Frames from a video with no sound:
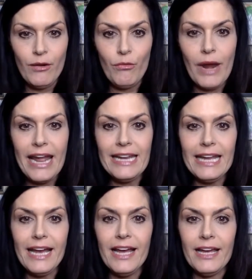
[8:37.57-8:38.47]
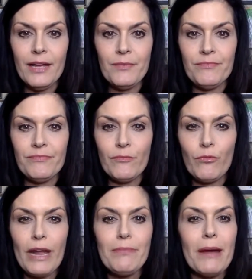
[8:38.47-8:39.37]
red um,
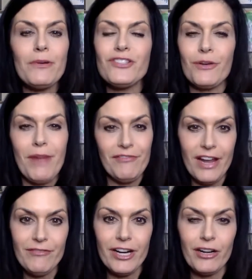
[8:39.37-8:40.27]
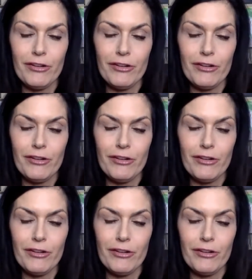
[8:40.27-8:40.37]
red peppers are my favorite.